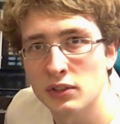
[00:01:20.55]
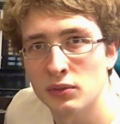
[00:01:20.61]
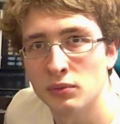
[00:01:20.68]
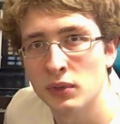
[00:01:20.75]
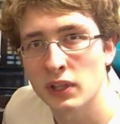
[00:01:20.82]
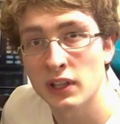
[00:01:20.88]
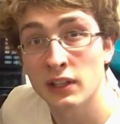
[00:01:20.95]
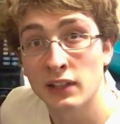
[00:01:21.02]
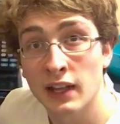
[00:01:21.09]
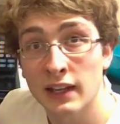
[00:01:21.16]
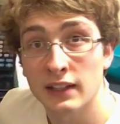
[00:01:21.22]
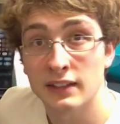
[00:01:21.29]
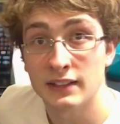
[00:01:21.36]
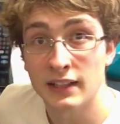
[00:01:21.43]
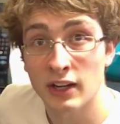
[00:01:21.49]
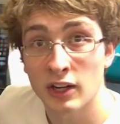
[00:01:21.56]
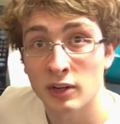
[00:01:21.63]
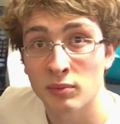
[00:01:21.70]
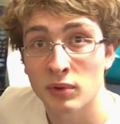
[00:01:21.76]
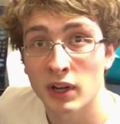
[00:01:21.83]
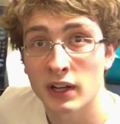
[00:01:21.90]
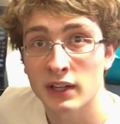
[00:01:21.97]
you really like dairy
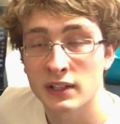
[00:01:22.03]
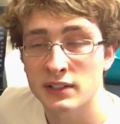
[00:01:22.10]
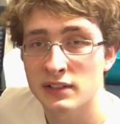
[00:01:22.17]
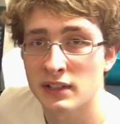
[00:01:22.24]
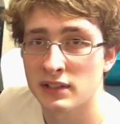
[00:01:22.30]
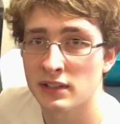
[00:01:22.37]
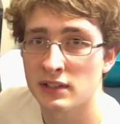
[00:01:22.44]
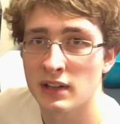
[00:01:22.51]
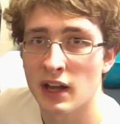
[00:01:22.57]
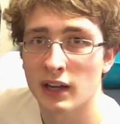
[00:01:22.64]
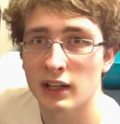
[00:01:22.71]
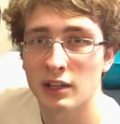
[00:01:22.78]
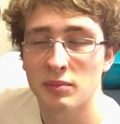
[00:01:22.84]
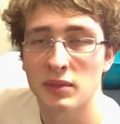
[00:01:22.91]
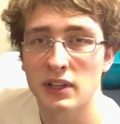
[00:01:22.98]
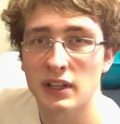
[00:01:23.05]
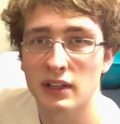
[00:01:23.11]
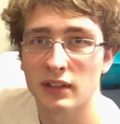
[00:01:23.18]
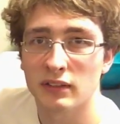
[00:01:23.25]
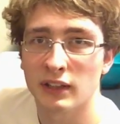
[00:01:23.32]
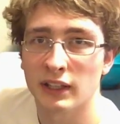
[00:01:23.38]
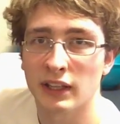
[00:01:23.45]
products, this is not going to
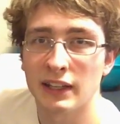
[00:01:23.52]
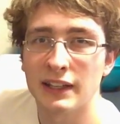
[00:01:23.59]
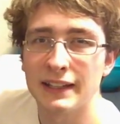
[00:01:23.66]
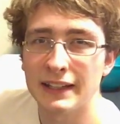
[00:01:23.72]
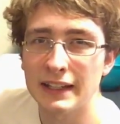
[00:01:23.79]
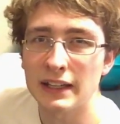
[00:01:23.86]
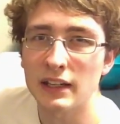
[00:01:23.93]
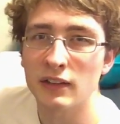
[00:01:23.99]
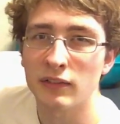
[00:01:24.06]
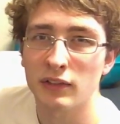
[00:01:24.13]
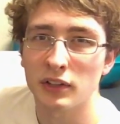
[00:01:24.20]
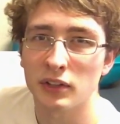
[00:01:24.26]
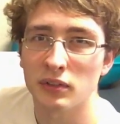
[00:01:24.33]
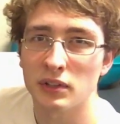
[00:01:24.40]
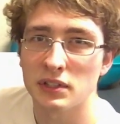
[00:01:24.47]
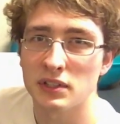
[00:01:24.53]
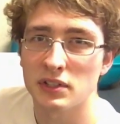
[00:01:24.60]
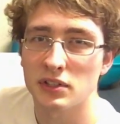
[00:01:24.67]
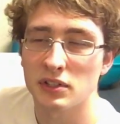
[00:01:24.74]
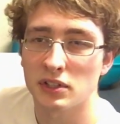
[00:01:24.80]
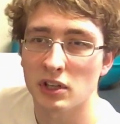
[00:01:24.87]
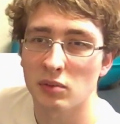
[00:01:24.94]
be like a need for you. This is
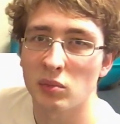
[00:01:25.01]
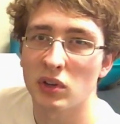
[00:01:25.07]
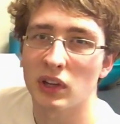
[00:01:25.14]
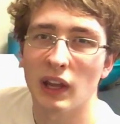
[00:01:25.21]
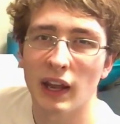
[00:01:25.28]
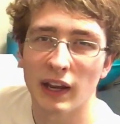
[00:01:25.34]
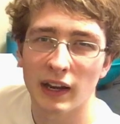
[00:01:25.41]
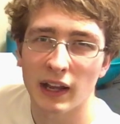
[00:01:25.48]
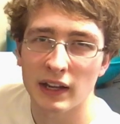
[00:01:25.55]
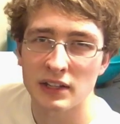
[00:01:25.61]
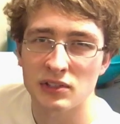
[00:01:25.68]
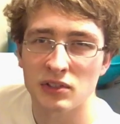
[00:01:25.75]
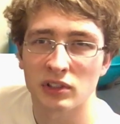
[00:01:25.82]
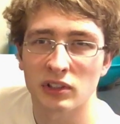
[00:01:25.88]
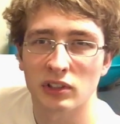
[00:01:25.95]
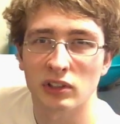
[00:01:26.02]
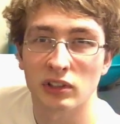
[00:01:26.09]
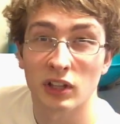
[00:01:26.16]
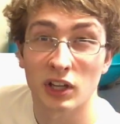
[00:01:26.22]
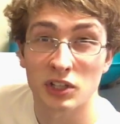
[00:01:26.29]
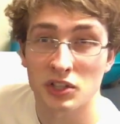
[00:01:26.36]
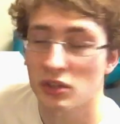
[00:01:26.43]
just going to be an extra little
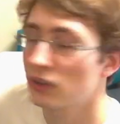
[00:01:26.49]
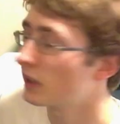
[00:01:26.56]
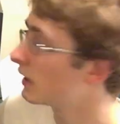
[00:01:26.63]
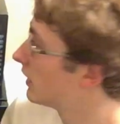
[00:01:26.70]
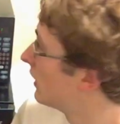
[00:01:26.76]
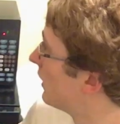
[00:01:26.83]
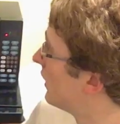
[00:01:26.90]
luxury.